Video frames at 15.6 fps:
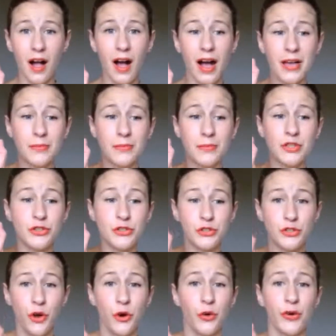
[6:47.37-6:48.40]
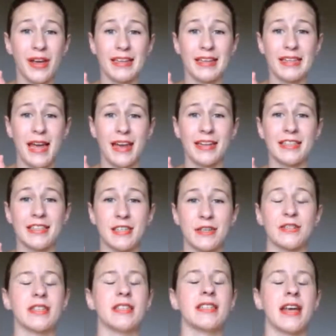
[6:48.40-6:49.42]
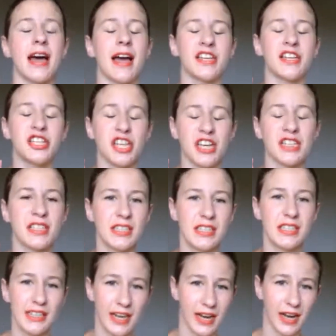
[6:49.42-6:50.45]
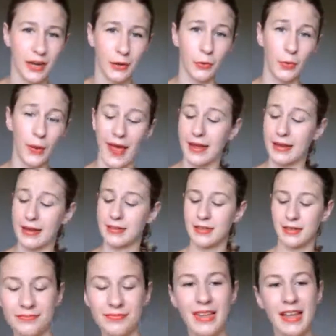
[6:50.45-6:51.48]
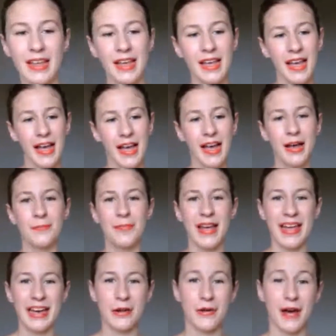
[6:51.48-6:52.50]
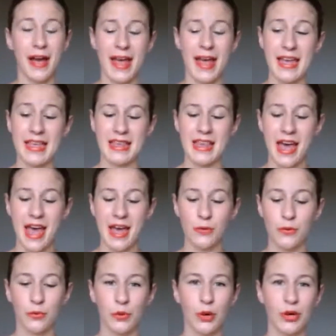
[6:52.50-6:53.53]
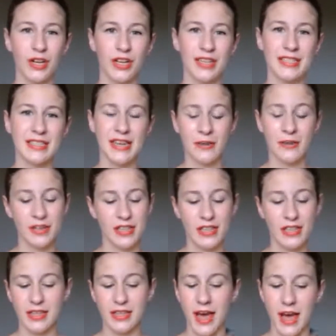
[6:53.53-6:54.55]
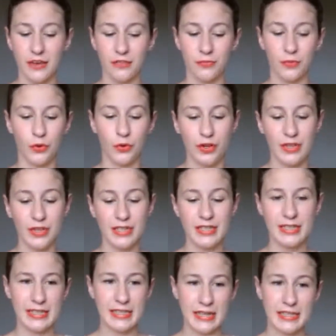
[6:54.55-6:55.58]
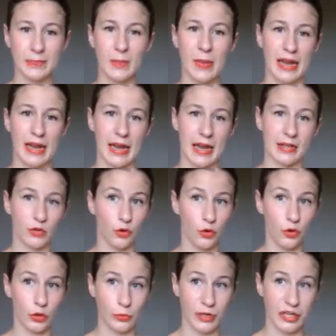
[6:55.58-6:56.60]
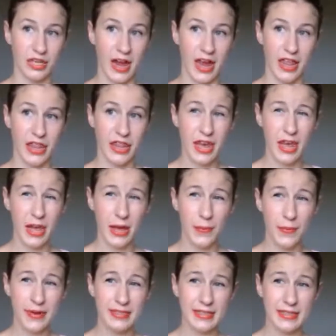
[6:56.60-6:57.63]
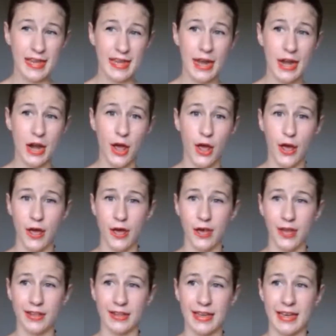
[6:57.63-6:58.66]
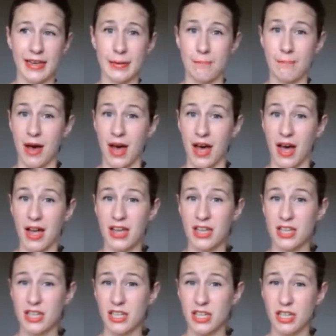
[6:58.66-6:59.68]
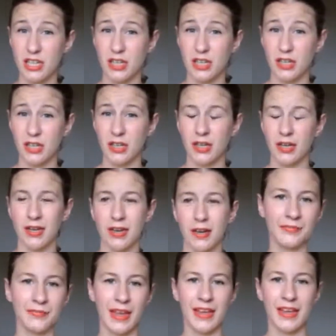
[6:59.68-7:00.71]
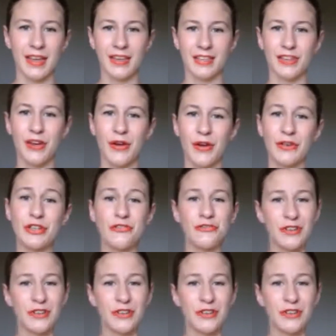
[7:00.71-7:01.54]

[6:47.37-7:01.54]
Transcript: i'm so excited to use this i just can't wait but anyway that was everything that i've bought since my last haul which i think was in early march so don't